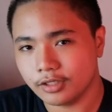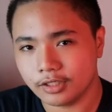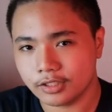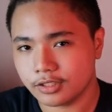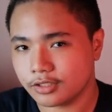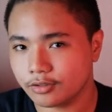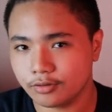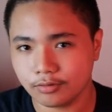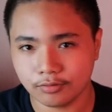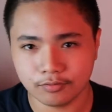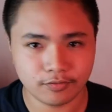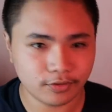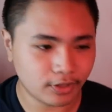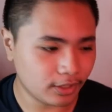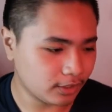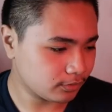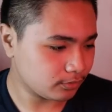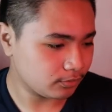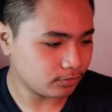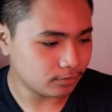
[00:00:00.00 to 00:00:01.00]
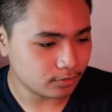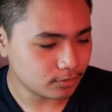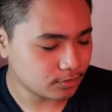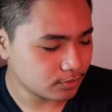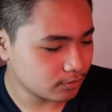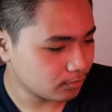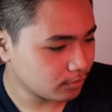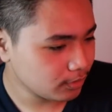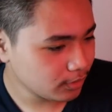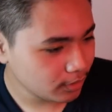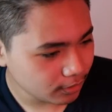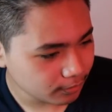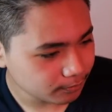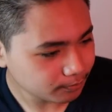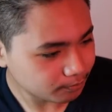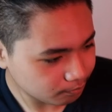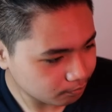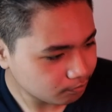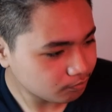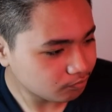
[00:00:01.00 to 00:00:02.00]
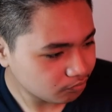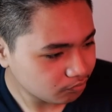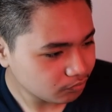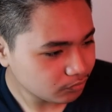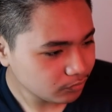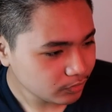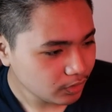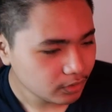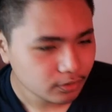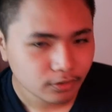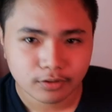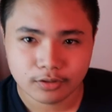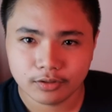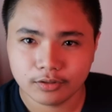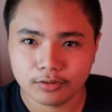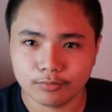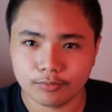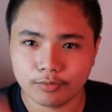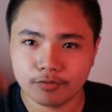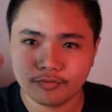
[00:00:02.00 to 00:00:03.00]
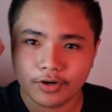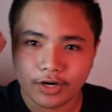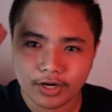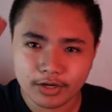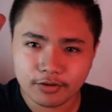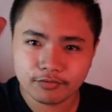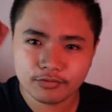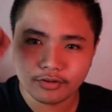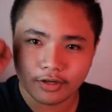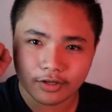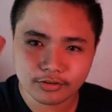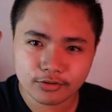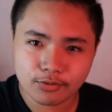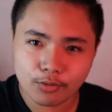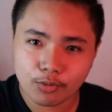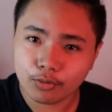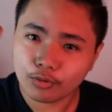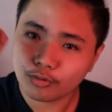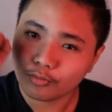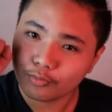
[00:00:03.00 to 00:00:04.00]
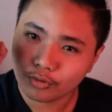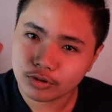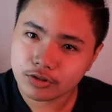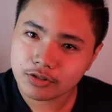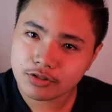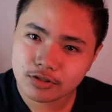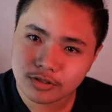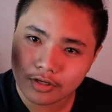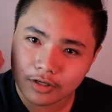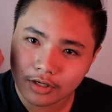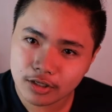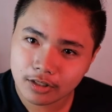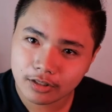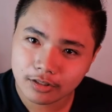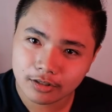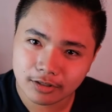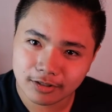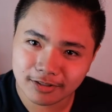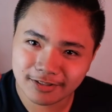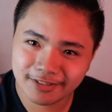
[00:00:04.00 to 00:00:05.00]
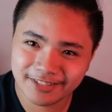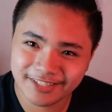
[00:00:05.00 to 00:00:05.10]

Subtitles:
It's a good factor, so yeah. Revive deathcore once again.